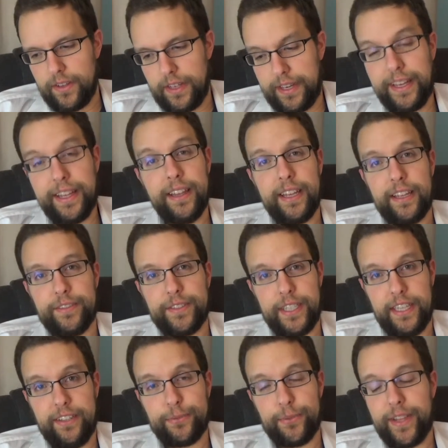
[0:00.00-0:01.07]
And he leaves. He
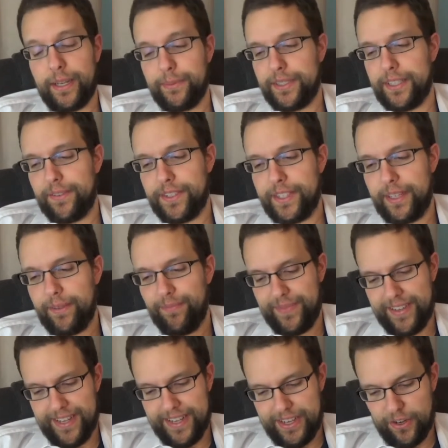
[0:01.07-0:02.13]
leaves with item 17.
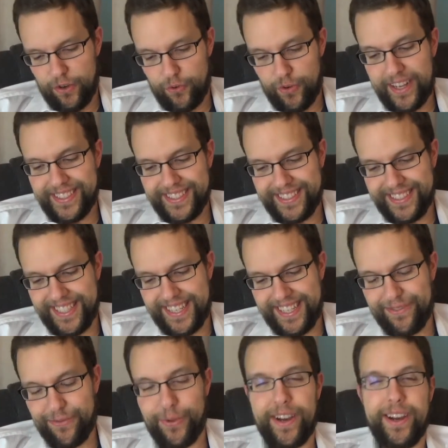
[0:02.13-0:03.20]
Great
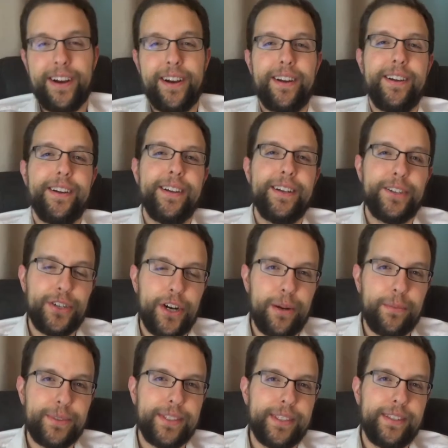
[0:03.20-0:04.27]
scene where
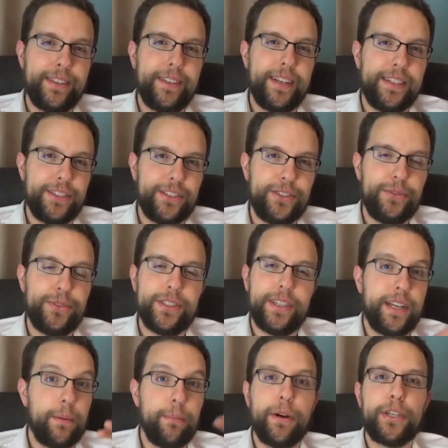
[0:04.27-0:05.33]
Thompson and Sousa
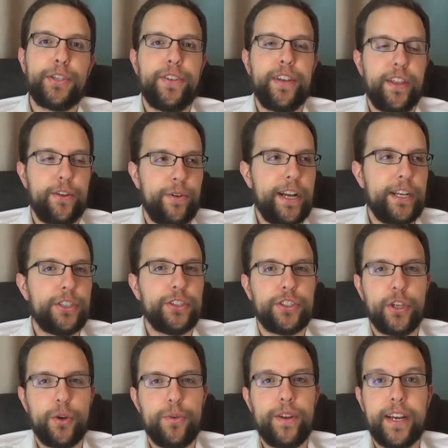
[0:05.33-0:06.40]
and a bunch of the other agents
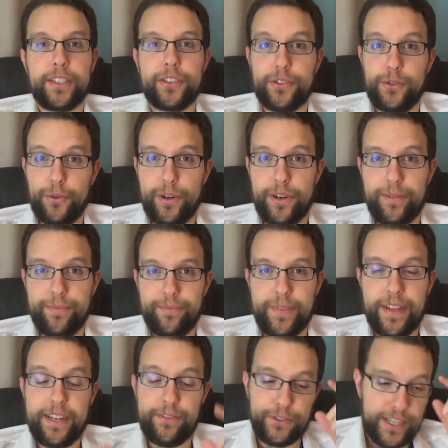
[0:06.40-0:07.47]
go next door.
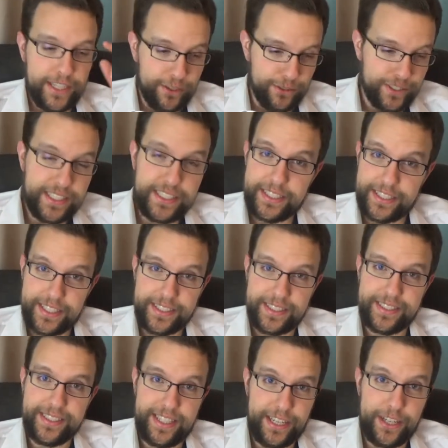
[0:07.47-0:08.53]
And Ivchenko sees
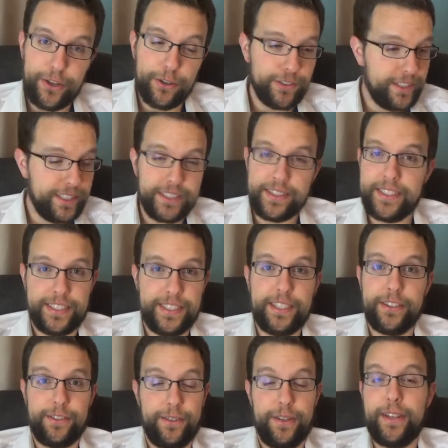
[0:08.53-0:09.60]
this, and he knows this
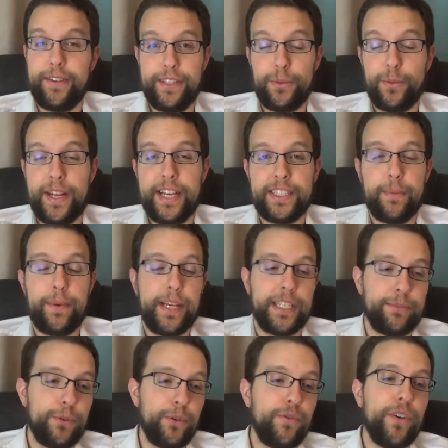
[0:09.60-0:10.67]
is when he has to make
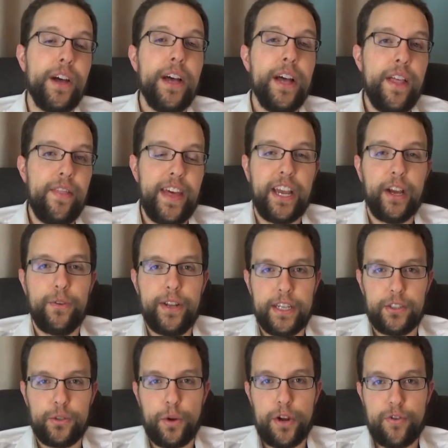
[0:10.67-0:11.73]
his move. They go
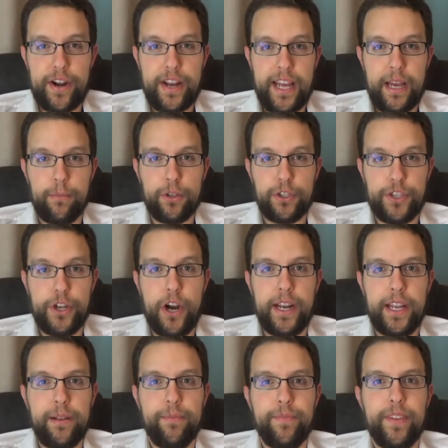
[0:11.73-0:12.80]
next door to try to ambush
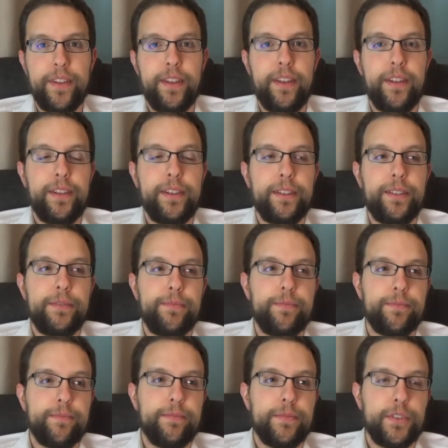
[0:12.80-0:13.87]
Dottie.
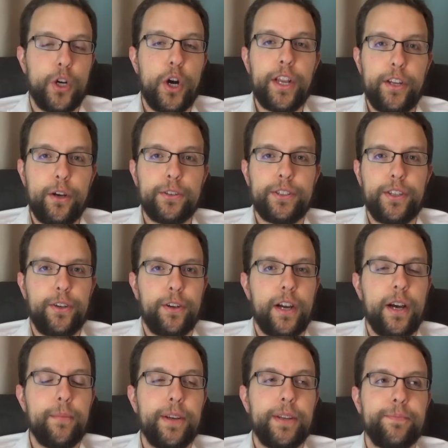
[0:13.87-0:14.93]
Dottie knows that they're
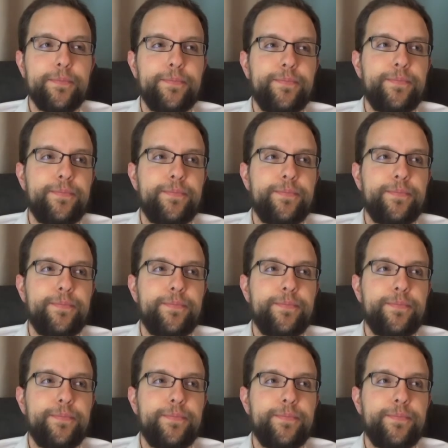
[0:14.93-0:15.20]
coming.